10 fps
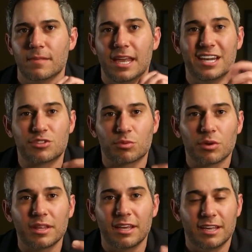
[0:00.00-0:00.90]
and it's
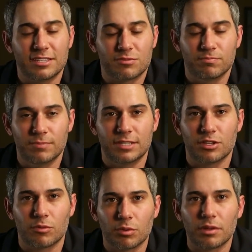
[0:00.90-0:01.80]

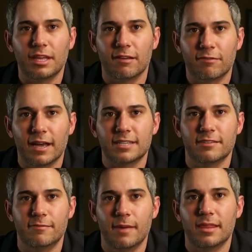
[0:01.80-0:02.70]
a really
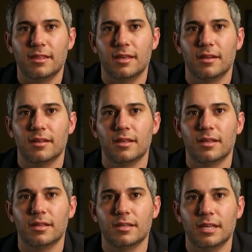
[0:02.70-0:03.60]
effective method.
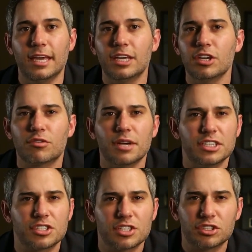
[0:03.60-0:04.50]
It can
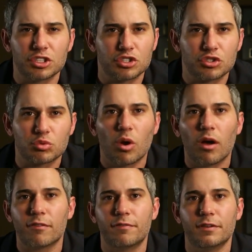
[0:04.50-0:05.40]
create such a
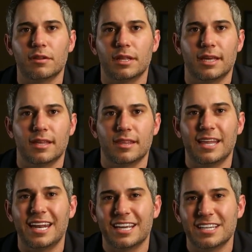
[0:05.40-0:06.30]
strong feeling
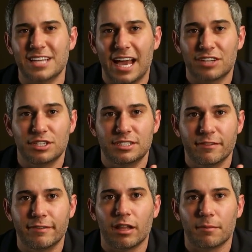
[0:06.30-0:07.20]
that it could actually
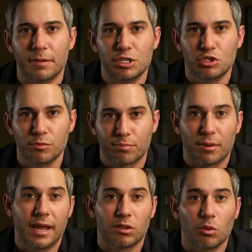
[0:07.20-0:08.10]
develop into
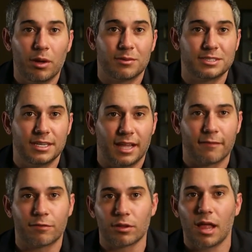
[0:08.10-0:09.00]
brand loyalty,
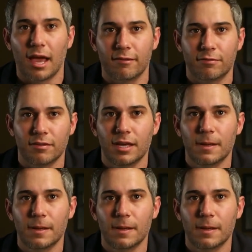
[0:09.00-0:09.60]
like for life.